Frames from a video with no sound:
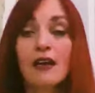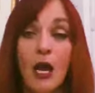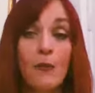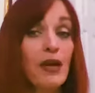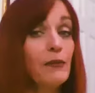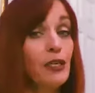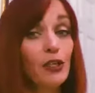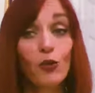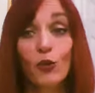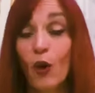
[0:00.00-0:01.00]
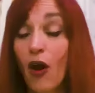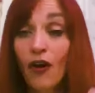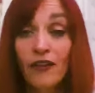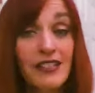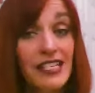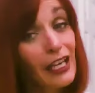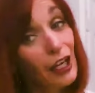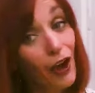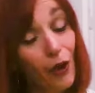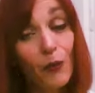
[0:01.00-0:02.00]
Maybe you are the
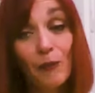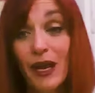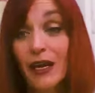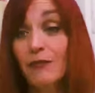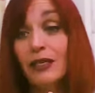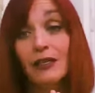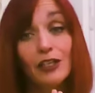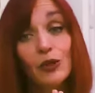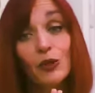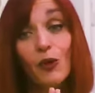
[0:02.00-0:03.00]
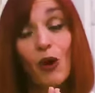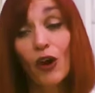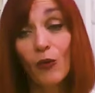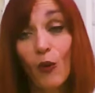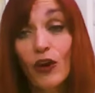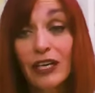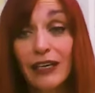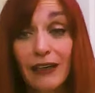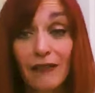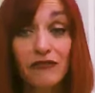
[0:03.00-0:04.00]
CEO. Maybe you are
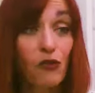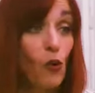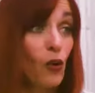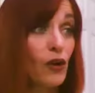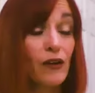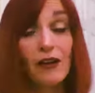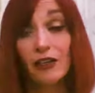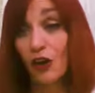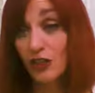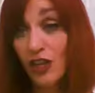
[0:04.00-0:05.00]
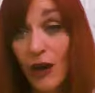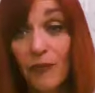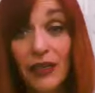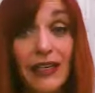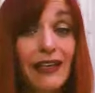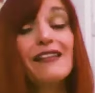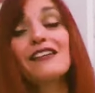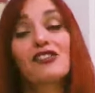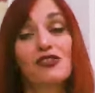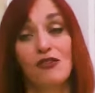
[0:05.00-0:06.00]
working for a large company
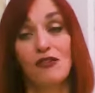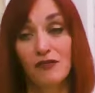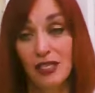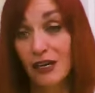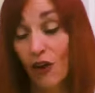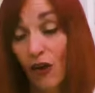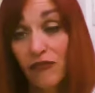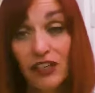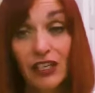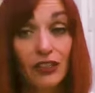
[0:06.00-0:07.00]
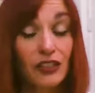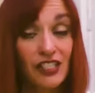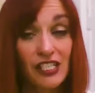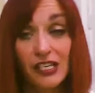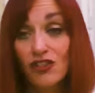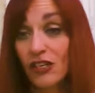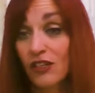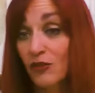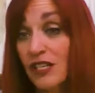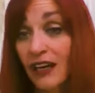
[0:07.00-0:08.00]
that serves in our field of addiction
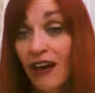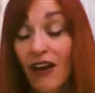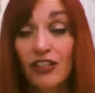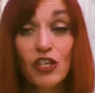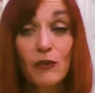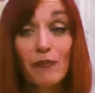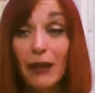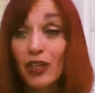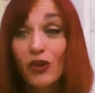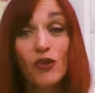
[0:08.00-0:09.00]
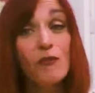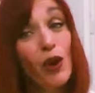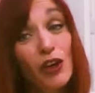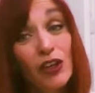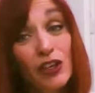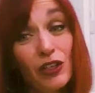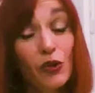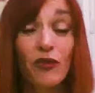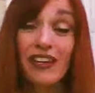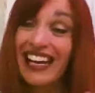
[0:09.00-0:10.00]
or psychology. Maybe you're the marketer or
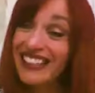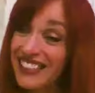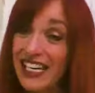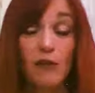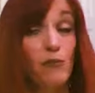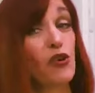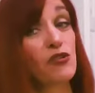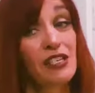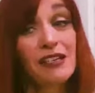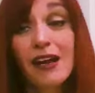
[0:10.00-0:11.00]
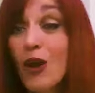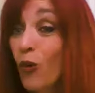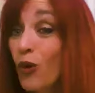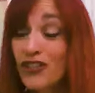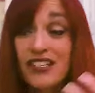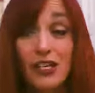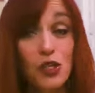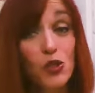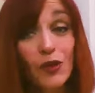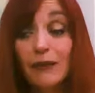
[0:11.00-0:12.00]
the intake person, which is
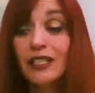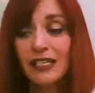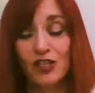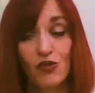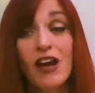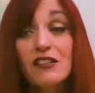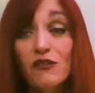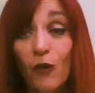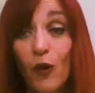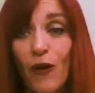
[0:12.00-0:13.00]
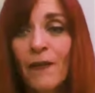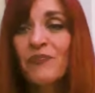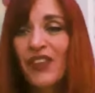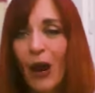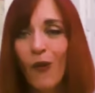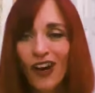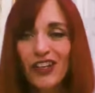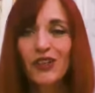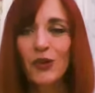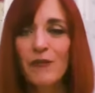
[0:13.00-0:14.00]
extremely stressful. I want
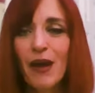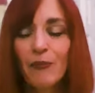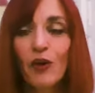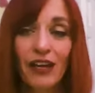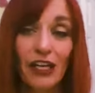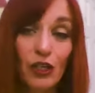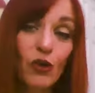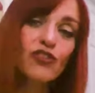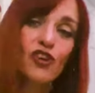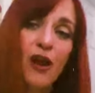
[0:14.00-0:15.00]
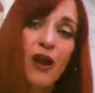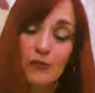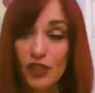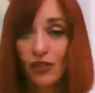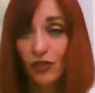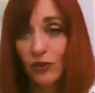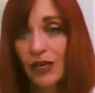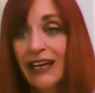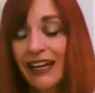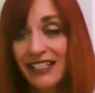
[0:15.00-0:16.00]
you to remember that your job too
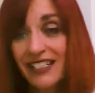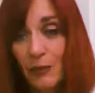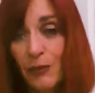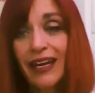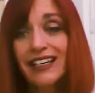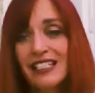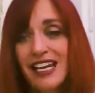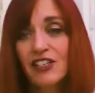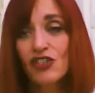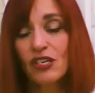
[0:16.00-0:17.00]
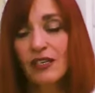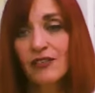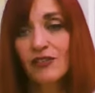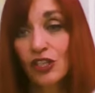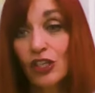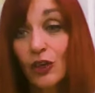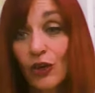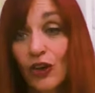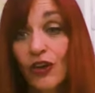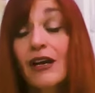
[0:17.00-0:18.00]
is to pay attention to
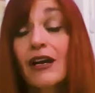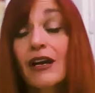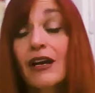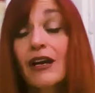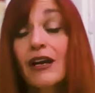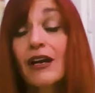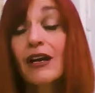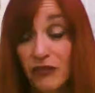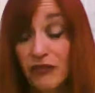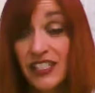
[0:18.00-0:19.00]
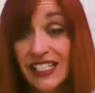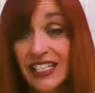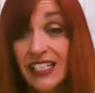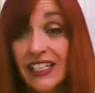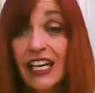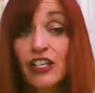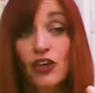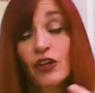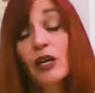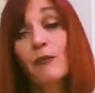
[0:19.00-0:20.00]
your emotional fatigue and
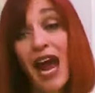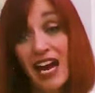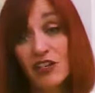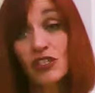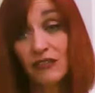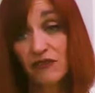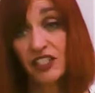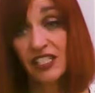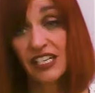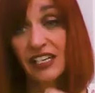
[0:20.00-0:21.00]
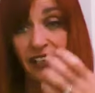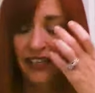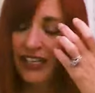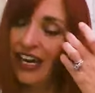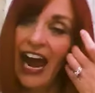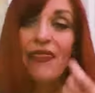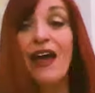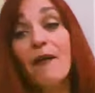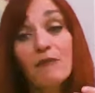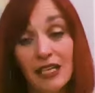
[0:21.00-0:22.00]
your compassion fatigue. And
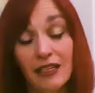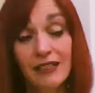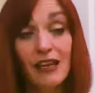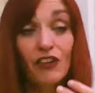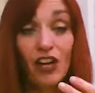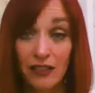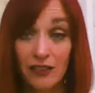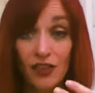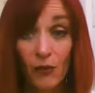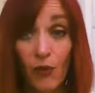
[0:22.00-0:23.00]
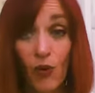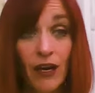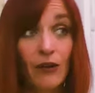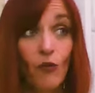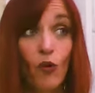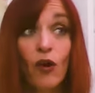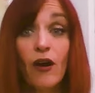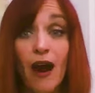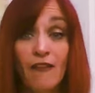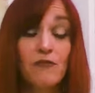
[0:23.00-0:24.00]
that means I've gotten to the point where
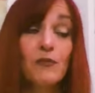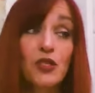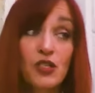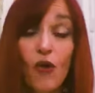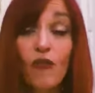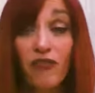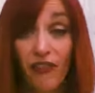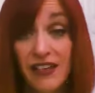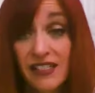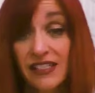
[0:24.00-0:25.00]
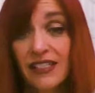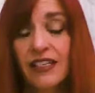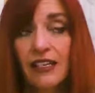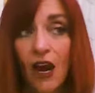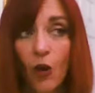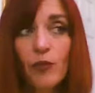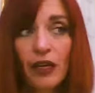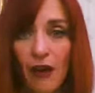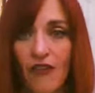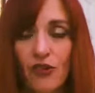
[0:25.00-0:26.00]
I'm so vested in helping
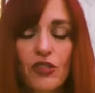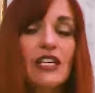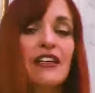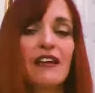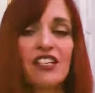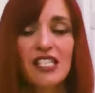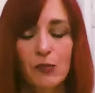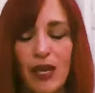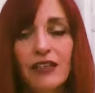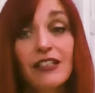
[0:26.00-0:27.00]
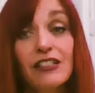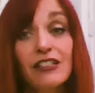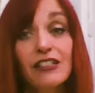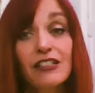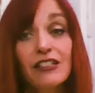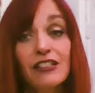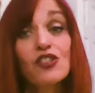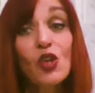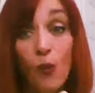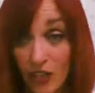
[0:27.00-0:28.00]
others, and I've expended
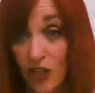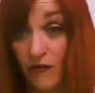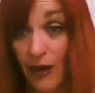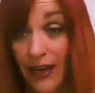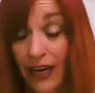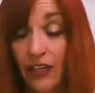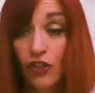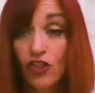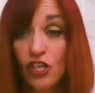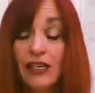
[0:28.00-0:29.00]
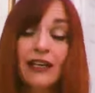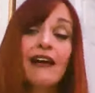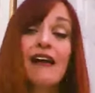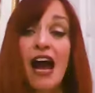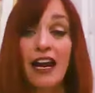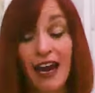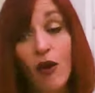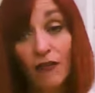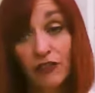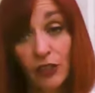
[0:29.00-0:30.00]
so much of my energy, I now have little